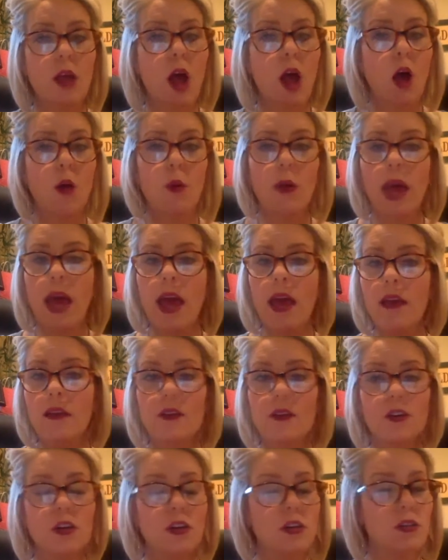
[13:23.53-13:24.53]
Okay,
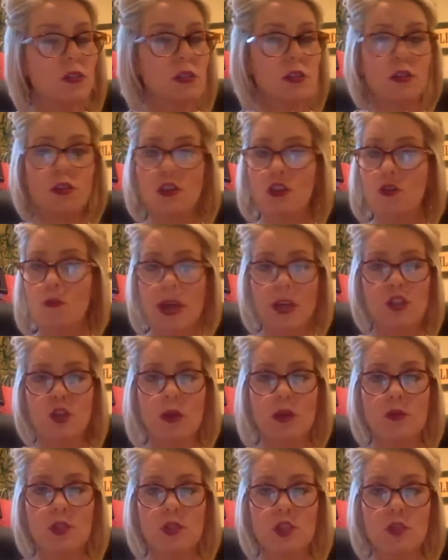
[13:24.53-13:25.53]
girls, you made
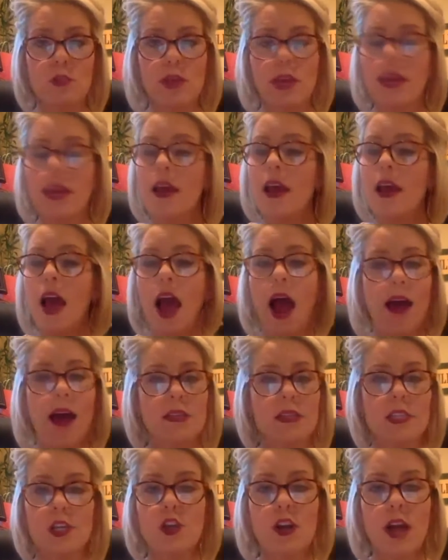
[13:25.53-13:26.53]
your post to me. I
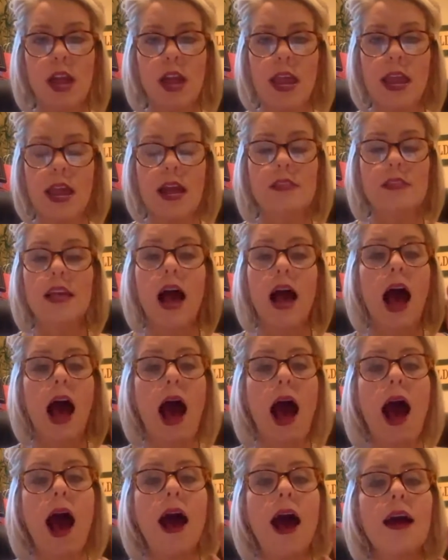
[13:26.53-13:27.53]
see your hands.
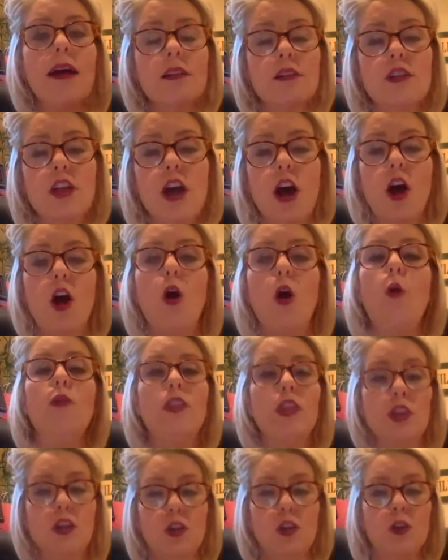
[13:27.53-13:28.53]
I know
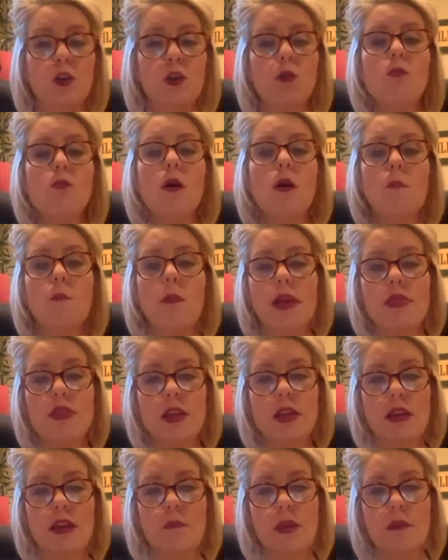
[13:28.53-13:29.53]
that you made the
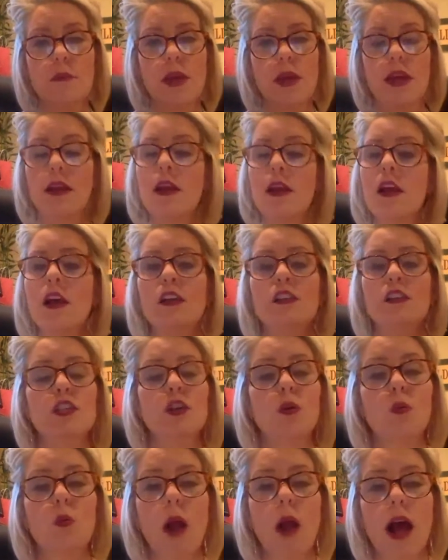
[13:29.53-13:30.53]
commitment.
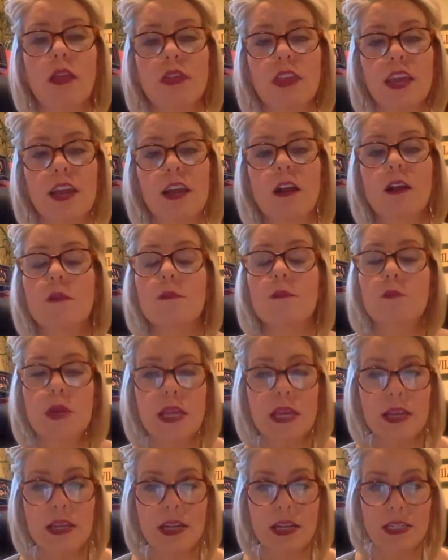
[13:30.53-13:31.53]
So right there,
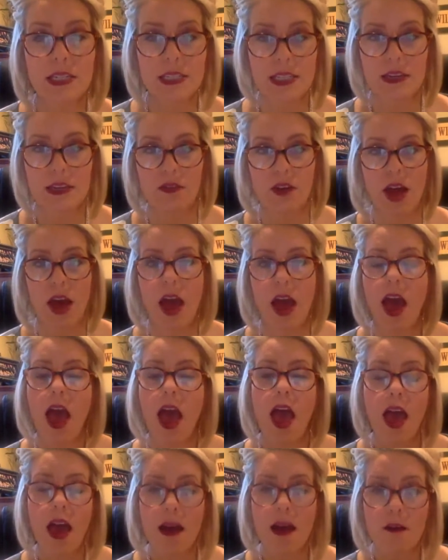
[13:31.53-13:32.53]
being a diva,
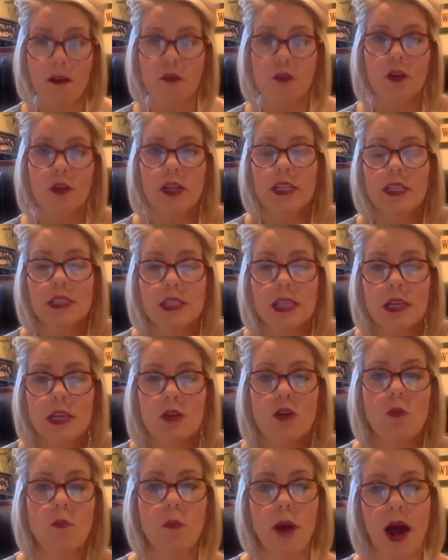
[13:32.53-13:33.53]
every single
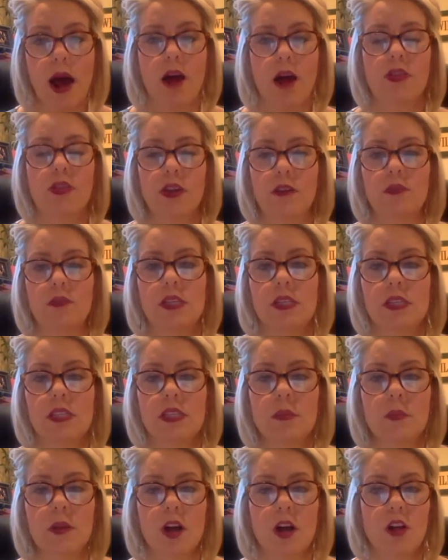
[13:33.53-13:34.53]
month of this
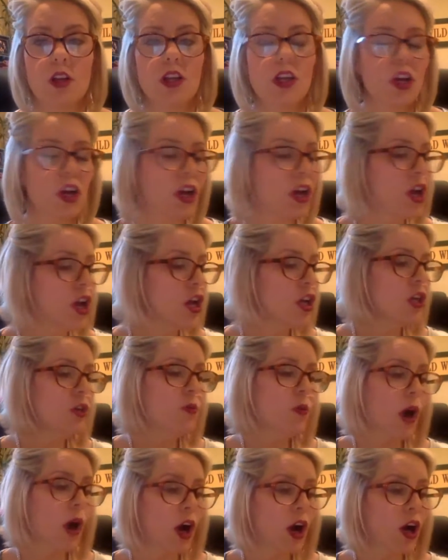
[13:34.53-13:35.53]
seminar year,
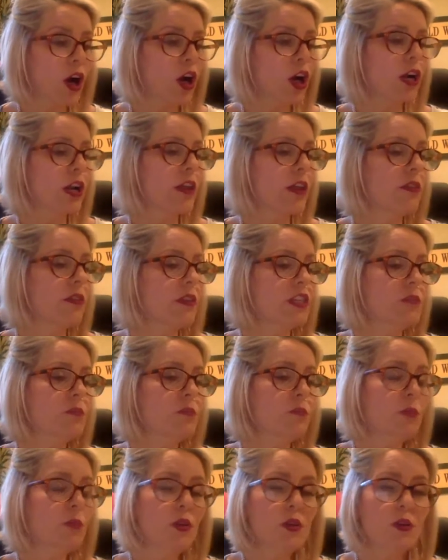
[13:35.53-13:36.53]
you earn these
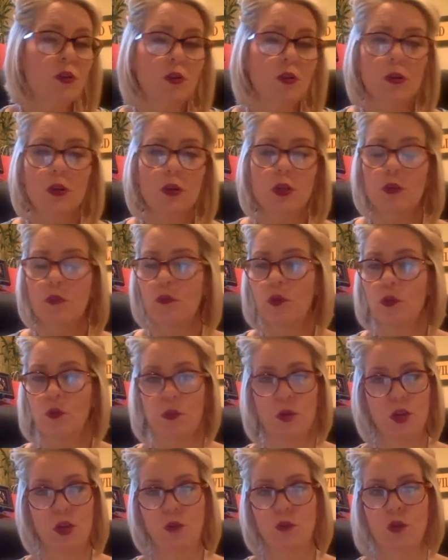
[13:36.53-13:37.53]
beautiful,
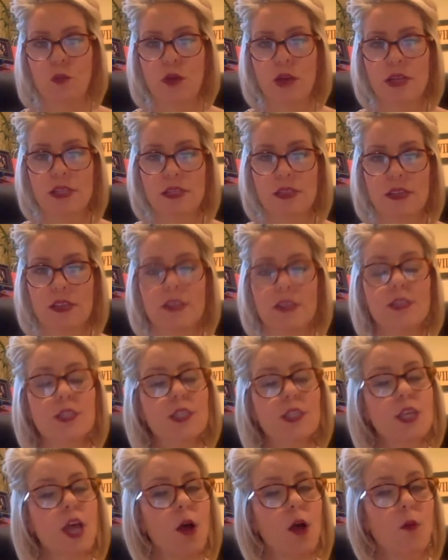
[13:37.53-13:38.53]
beautiful bracelets.
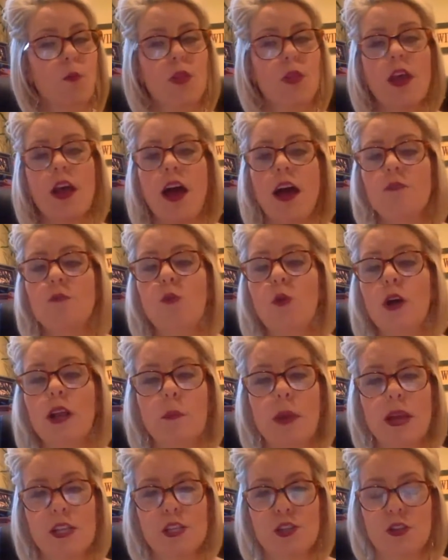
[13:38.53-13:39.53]
So
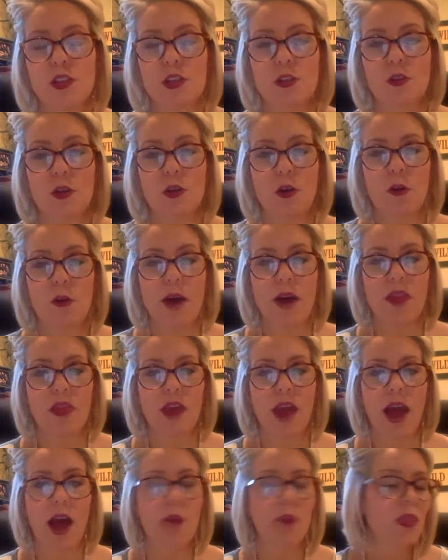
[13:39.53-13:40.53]
want to make sure that you know
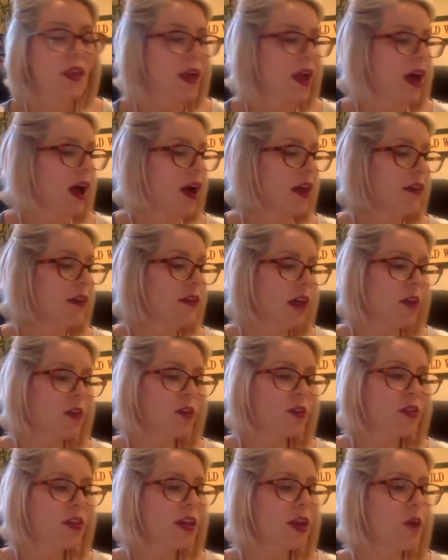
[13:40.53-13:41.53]
about that.
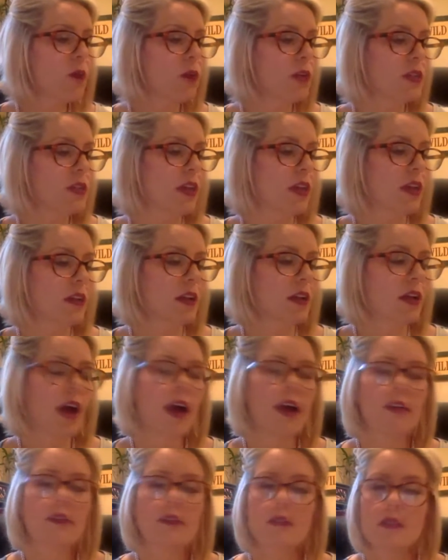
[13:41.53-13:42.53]
Another thing I want
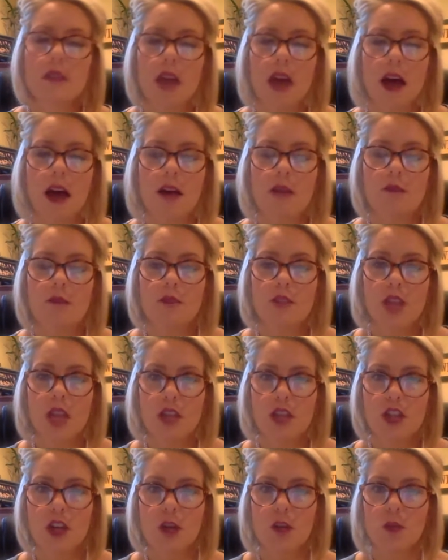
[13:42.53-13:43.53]
to
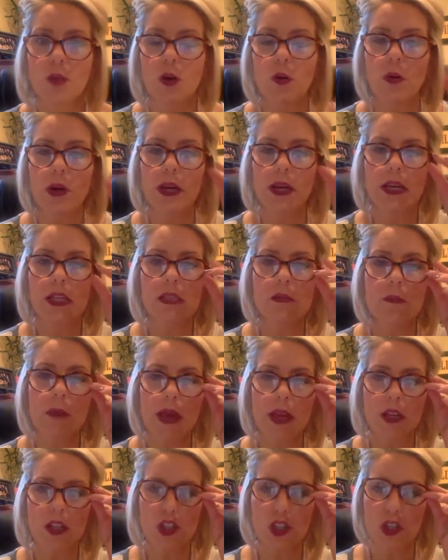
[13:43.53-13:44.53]
touch on real quick is make
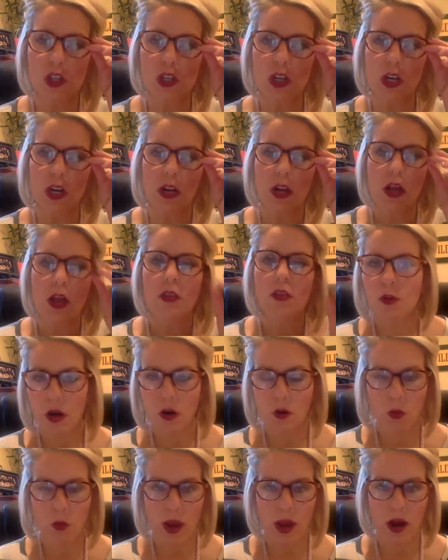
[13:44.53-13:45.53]
sure that you
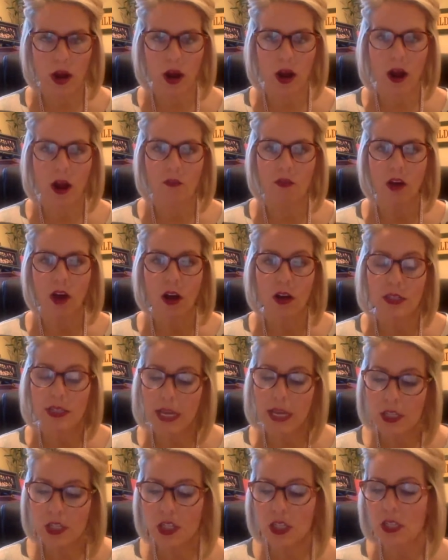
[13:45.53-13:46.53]
are aware of the
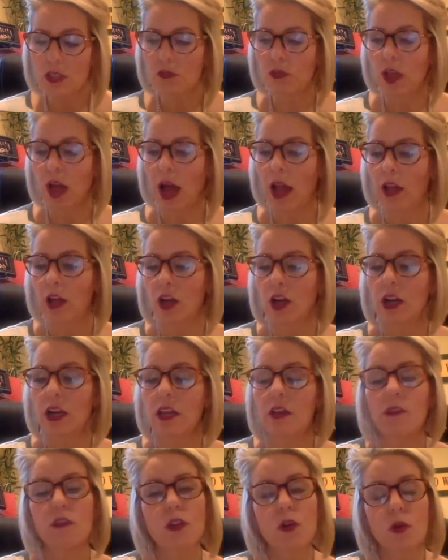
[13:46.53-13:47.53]
Audacious flyer.
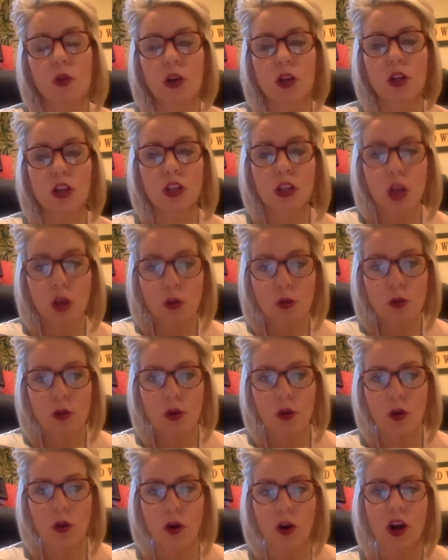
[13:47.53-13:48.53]
If you are
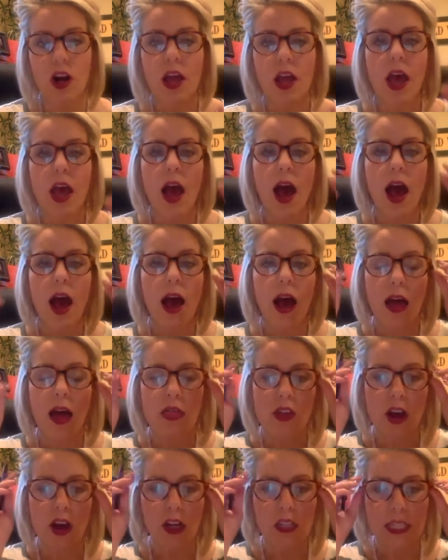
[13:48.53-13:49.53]
local,
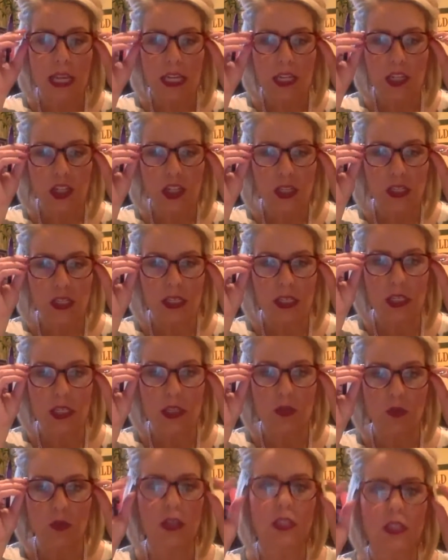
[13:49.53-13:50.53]
the Audacious is
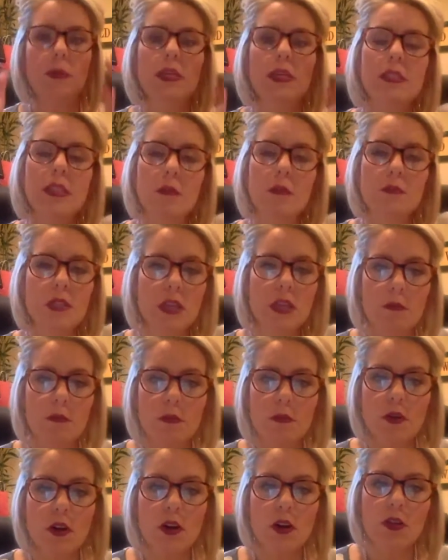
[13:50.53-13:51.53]
going to be
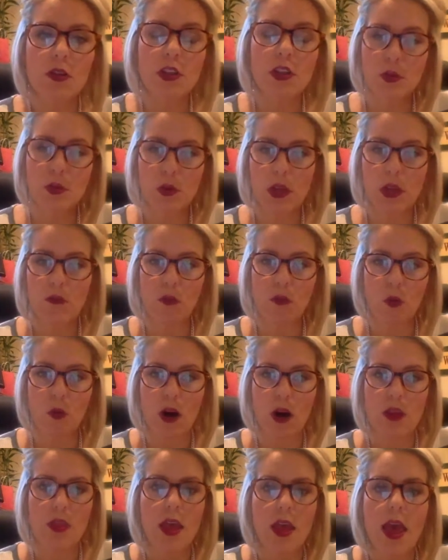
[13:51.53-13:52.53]
September the 24th,
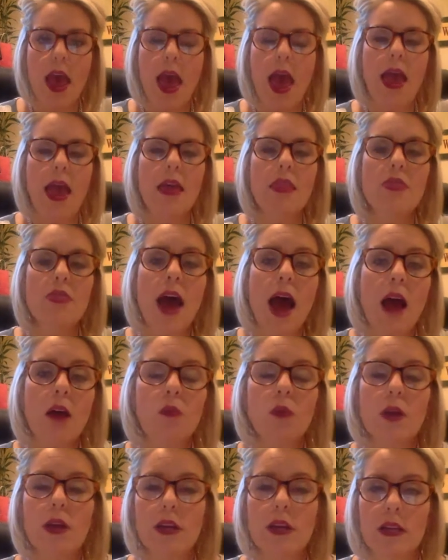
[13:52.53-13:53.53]
and that
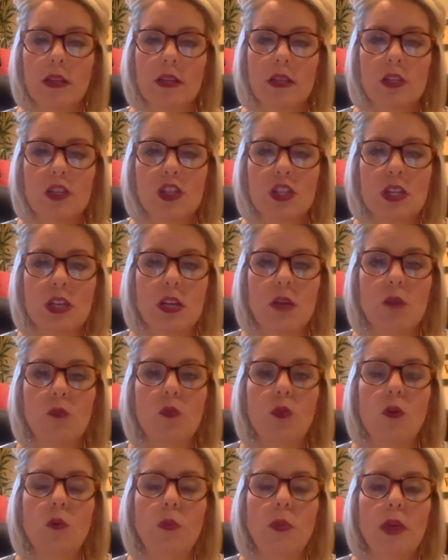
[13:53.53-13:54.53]
recognition
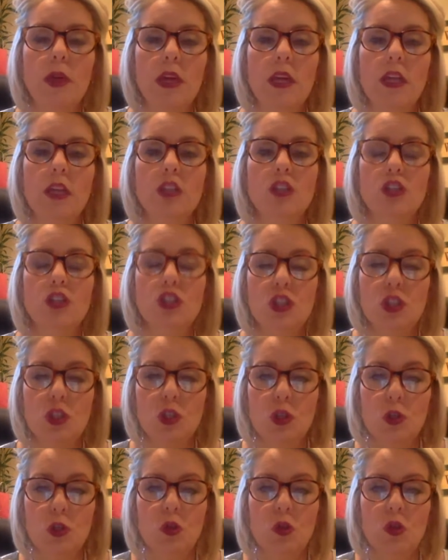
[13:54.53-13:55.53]
will be
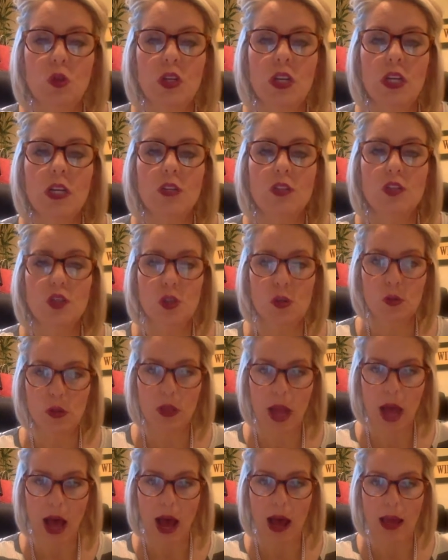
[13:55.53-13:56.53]
June,
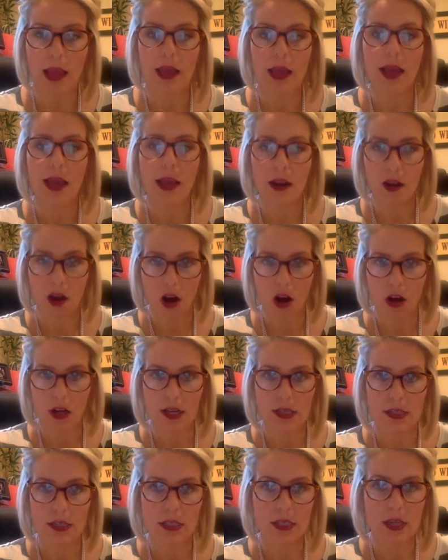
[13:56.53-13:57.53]
July, and
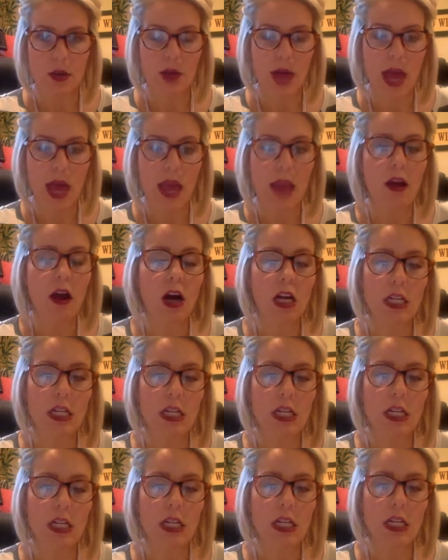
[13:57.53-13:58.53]
August. Okay,
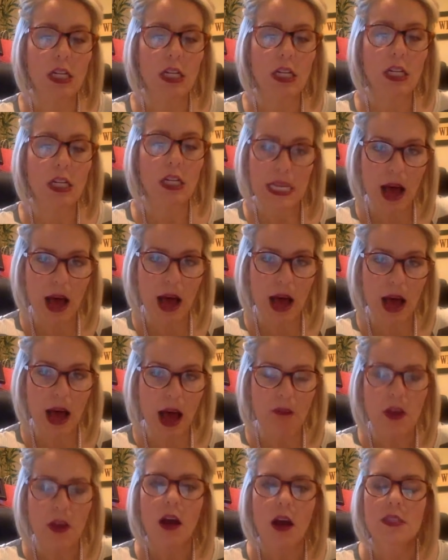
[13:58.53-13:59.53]

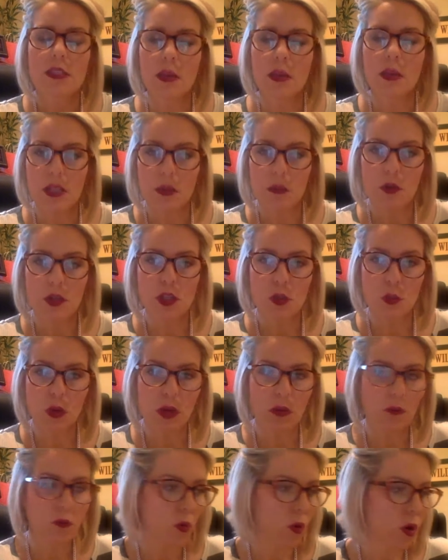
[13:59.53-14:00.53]
Audacious Live, September
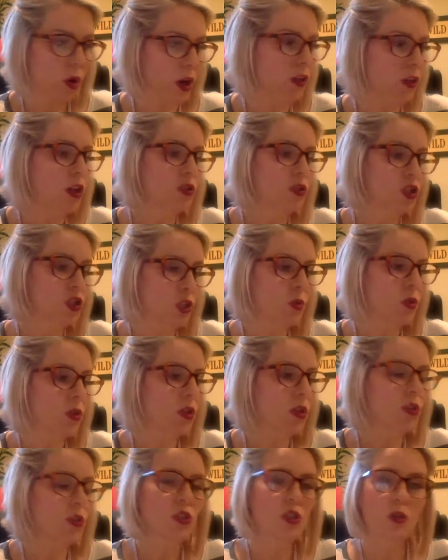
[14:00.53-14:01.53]
24th,
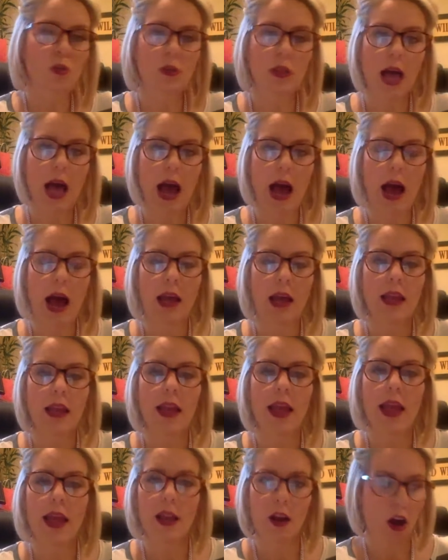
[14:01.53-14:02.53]
June, July,